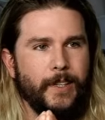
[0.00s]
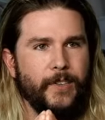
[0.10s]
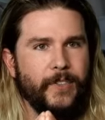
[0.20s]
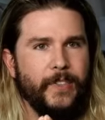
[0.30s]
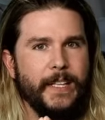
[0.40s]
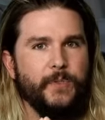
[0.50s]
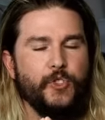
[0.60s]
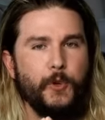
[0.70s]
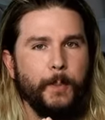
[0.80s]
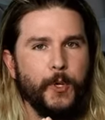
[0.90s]
that's
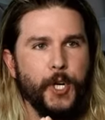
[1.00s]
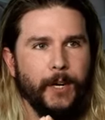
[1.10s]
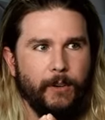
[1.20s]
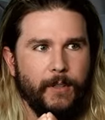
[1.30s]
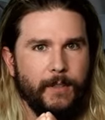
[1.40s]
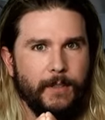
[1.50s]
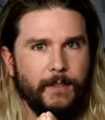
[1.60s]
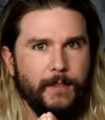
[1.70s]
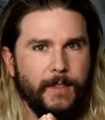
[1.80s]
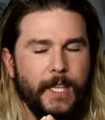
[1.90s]
super general.
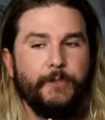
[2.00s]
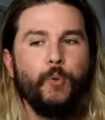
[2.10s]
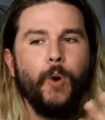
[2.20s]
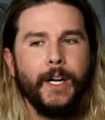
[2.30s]
If you want